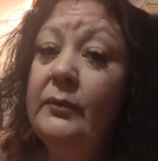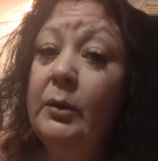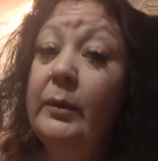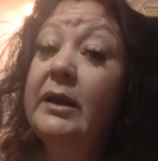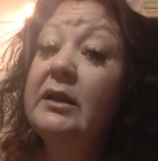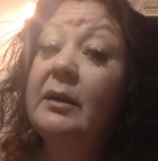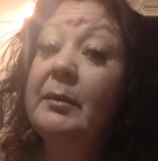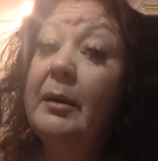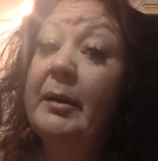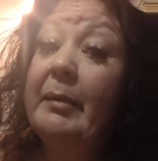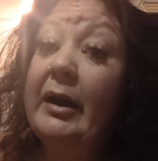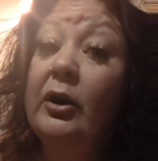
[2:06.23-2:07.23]
we ended up
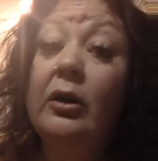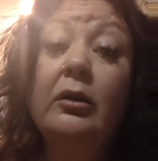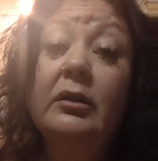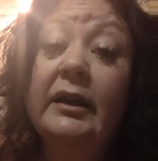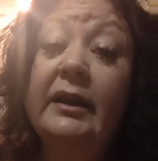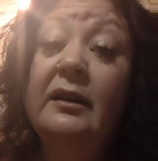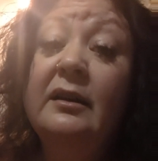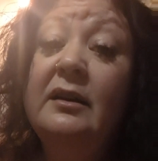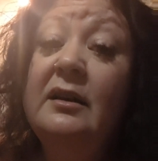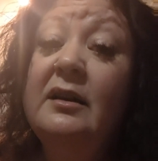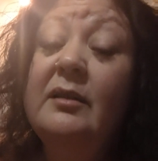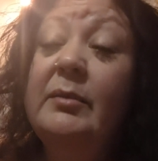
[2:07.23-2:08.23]
coming back early
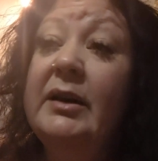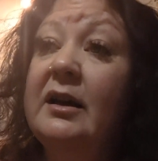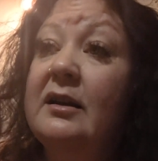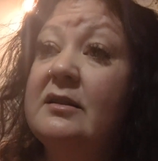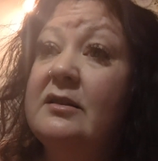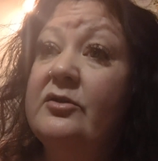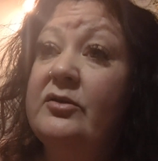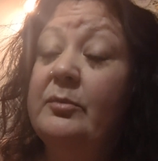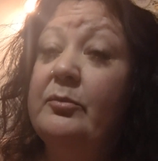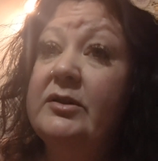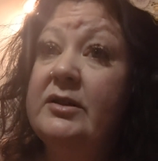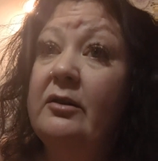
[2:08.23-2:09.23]
because the
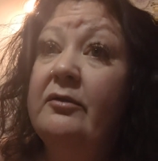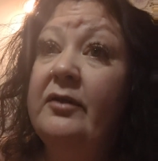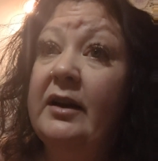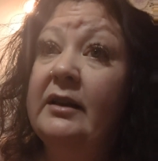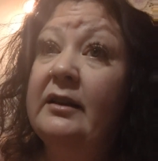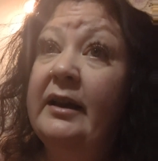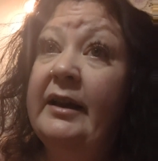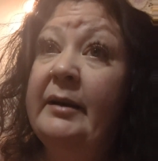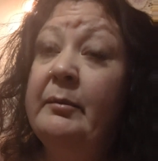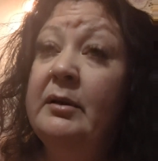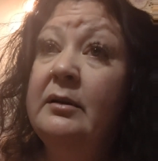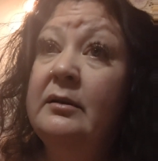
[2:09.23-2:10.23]
trip was so fucking
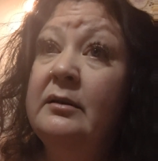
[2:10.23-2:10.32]
lame.